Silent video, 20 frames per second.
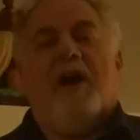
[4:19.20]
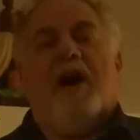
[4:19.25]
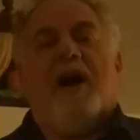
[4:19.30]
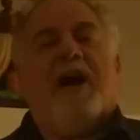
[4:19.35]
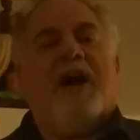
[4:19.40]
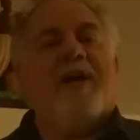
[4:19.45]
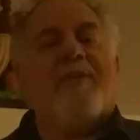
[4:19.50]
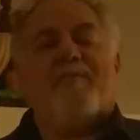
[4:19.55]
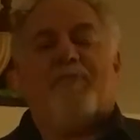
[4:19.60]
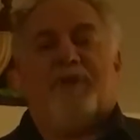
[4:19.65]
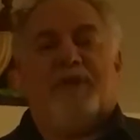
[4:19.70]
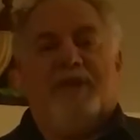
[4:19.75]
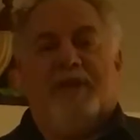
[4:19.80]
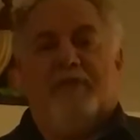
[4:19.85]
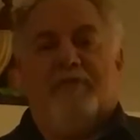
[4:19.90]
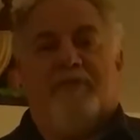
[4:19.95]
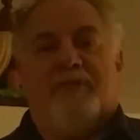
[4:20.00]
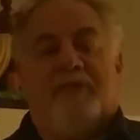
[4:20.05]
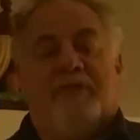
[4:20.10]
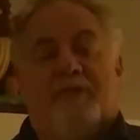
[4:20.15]
I
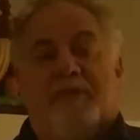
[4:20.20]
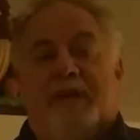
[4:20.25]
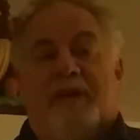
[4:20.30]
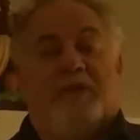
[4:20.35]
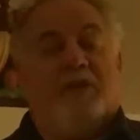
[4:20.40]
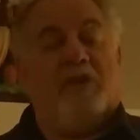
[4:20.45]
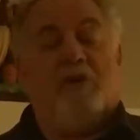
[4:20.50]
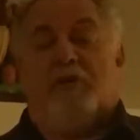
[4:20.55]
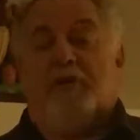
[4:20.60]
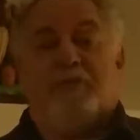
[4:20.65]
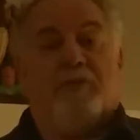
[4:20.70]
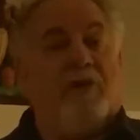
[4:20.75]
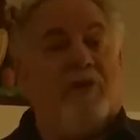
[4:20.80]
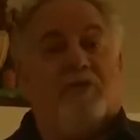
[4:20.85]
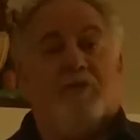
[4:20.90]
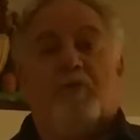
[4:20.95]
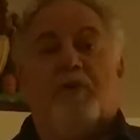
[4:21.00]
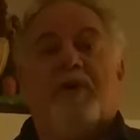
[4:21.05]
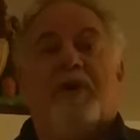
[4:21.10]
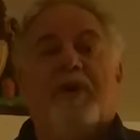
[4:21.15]
believe that the only
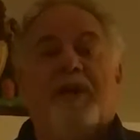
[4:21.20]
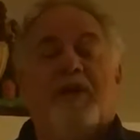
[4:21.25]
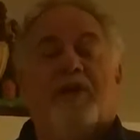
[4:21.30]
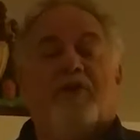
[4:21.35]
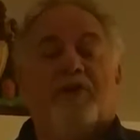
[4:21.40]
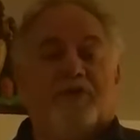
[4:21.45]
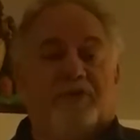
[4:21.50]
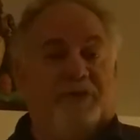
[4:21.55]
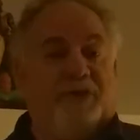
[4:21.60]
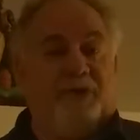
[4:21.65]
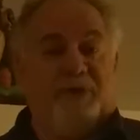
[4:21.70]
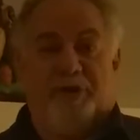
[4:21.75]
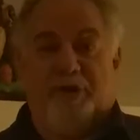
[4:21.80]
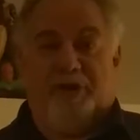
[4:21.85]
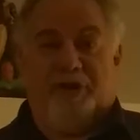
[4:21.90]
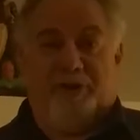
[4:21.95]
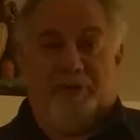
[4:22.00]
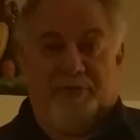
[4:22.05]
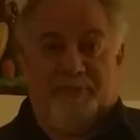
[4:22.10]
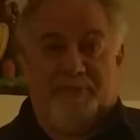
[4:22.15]
reason we're here is to
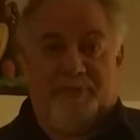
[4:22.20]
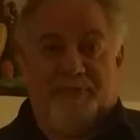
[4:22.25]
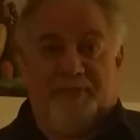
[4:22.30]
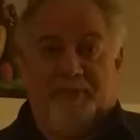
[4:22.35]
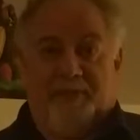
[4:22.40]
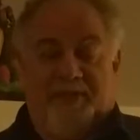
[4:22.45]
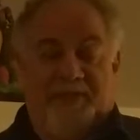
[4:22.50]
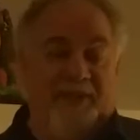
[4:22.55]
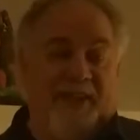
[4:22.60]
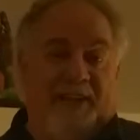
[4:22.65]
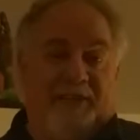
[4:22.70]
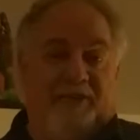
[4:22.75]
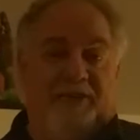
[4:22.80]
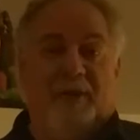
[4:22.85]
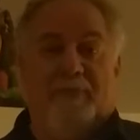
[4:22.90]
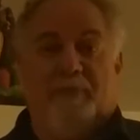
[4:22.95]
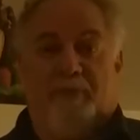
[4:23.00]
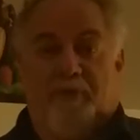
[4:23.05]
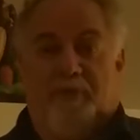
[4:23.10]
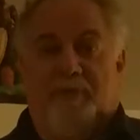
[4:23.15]
learn. It's that
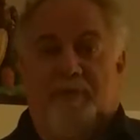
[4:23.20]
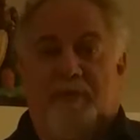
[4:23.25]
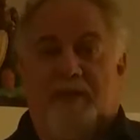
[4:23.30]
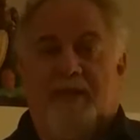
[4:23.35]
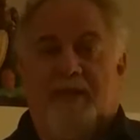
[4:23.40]
simple.